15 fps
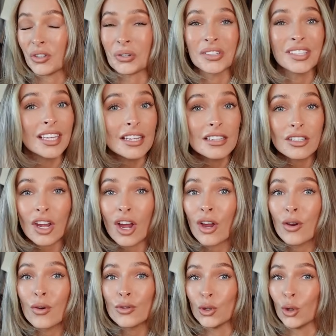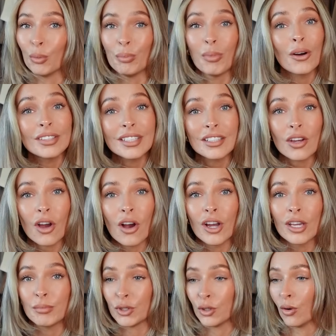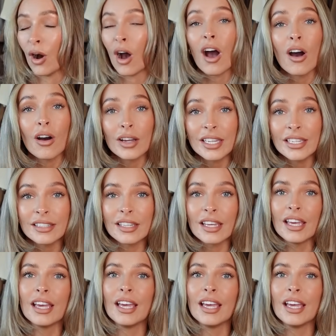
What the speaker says: your skin tone, your body type, your height,